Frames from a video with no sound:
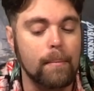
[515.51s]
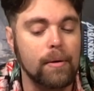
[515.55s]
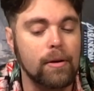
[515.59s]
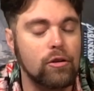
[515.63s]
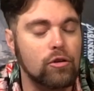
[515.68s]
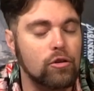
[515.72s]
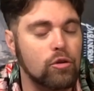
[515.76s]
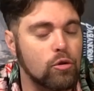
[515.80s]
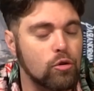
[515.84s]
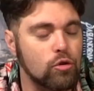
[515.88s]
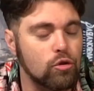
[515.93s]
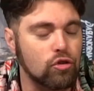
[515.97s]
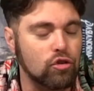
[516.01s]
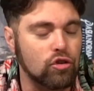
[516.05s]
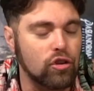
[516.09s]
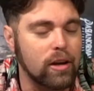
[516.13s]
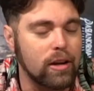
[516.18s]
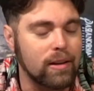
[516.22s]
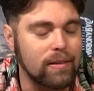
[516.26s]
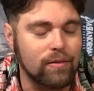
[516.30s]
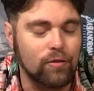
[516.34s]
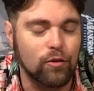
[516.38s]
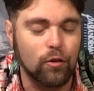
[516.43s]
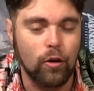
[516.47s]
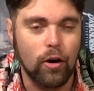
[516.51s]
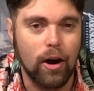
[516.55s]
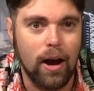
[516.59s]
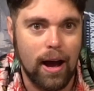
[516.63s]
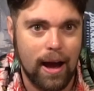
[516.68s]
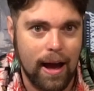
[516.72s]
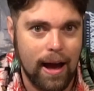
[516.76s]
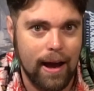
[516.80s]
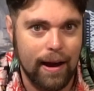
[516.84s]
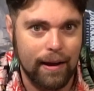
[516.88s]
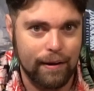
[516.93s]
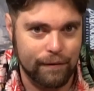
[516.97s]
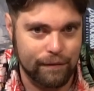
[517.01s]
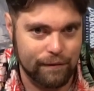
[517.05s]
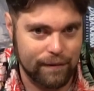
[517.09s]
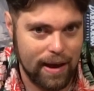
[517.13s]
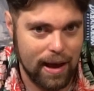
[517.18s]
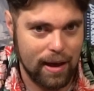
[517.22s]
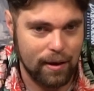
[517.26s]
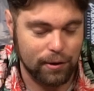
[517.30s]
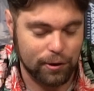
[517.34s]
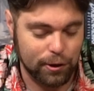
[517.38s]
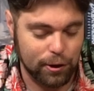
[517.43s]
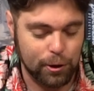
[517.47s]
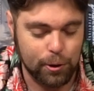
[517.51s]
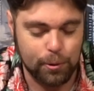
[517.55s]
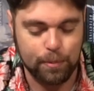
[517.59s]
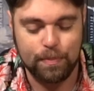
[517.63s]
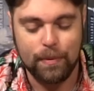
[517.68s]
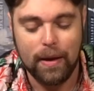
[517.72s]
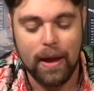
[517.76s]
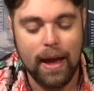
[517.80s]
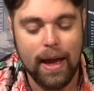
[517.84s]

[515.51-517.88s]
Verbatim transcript: but usually it's for a high value.